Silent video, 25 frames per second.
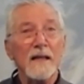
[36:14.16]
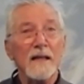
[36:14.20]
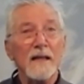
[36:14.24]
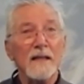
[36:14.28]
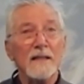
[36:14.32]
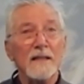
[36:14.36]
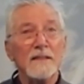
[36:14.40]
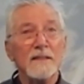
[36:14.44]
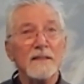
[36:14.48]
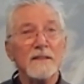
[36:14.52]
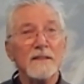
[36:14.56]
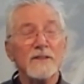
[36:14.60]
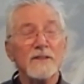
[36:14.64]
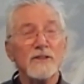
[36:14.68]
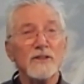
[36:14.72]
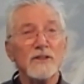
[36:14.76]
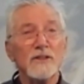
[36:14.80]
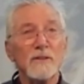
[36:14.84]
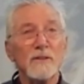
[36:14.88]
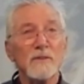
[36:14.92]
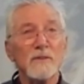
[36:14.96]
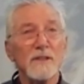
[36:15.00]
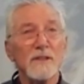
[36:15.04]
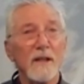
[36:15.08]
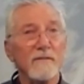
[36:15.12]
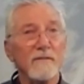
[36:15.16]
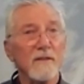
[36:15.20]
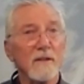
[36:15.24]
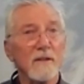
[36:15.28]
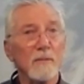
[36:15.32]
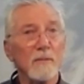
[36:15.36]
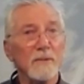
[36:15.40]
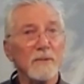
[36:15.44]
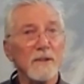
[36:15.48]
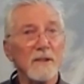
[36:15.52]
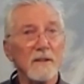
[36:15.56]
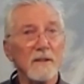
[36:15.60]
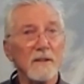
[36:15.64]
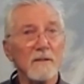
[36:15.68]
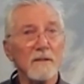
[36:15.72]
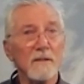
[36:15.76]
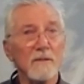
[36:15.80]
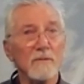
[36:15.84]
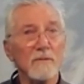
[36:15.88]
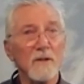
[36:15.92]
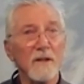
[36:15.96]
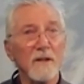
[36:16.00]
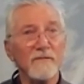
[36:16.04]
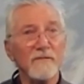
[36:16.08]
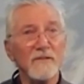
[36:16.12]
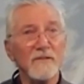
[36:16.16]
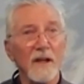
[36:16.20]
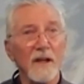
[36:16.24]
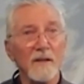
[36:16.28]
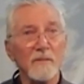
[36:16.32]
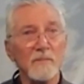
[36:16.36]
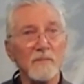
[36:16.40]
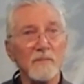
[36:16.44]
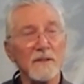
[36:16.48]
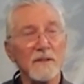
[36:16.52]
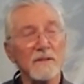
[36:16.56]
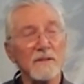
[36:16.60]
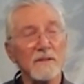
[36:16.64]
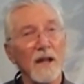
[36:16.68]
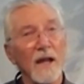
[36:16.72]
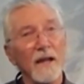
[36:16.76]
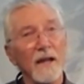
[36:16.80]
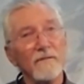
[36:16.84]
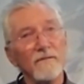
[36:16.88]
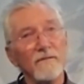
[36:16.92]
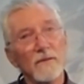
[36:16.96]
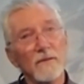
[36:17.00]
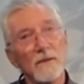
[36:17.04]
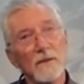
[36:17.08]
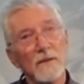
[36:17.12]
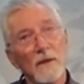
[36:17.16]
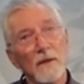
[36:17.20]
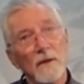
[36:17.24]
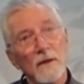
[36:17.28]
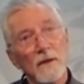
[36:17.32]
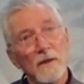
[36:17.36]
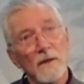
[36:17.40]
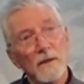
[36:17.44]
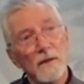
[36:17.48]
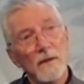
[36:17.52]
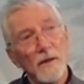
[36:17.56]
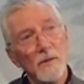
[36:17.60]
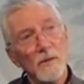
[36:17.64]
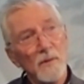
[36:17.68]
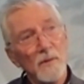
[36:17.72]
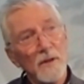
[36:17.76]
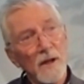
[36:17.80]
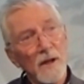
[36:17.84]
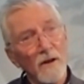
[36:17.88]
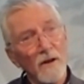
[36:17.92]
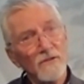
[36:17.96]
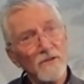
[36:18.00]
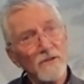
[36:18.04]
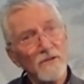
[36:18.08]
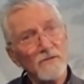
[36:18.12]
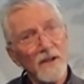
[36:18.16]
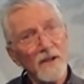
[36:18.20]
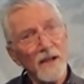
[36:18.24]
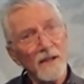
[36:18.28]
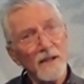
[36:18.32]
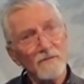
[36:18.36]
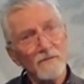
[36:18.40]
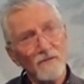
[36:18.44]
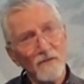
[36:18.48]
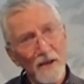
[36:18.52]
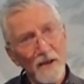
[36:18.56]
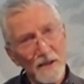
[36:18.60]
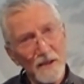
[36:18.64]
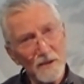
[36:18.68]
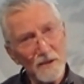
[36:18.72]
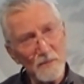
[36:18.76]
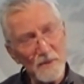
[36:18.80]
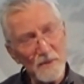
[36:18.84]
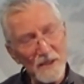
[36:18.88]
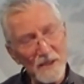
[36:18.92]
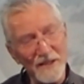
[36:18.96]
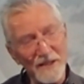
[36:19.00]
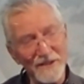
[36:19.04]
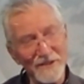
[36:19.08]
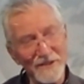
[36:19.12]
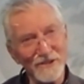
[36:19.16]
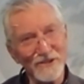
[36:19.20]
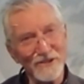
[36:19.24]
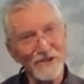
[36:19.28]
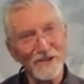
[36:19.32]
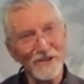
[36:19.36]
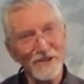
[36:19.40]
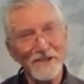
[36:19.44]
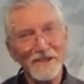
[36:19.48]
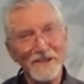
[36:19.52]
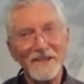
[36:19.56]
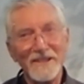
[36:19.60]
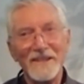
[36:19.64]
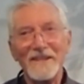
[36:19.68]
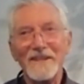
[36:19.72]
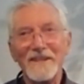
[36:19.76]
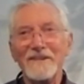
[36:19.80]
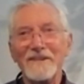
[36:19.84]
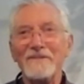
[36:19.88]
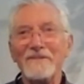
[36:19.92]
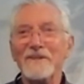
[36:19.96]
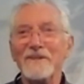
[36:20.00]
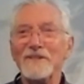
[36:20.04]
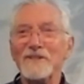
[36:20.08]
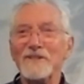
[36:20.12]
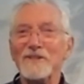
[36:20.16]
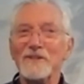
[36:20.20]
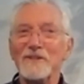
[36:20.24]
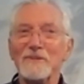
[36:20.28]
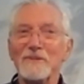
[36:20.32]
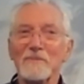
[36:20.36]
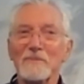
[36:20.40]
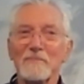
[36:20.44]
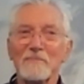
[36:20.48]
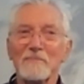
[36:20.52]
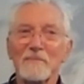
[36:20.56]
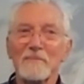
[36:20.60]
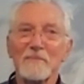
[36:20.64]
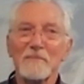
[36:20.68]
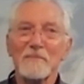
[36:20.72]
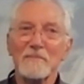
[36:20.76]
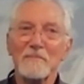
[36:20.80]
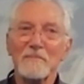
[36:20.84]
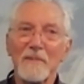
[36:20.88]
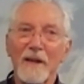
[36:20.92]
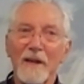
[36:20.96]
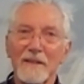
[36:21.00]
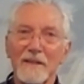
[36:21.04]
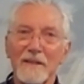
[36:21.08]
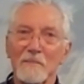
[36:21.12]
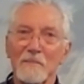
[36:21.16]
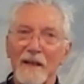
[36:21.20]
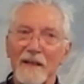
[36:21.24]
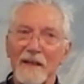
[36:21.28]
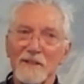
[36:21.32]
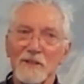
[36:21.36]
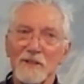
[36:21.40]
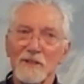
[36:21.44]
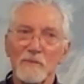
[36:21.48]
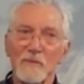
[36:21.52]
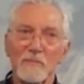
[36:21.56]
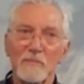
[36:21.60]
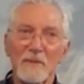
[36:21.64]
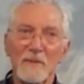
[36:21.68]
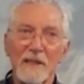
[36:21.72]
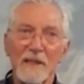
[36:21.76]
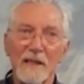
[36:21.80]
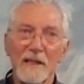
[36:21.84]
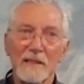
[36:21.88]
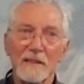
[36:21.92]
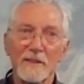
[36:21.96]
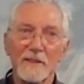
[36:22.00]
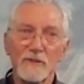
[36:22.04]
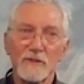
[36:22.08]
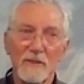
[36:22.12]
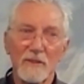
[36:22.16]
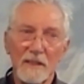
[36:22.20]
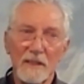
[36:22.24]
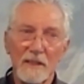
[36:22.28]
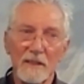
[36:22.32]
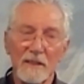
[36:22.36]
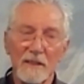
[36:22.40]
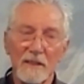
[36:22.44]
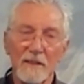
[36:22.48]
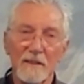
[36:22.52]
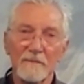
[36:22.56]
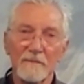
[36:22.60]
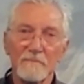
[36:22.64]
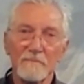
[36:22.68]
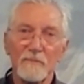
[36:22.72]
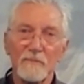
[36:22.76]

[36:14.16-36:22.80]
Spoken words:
And she was having a particular rough time in her life coming off of amphetamines, which you might imagine would be kind of tricky.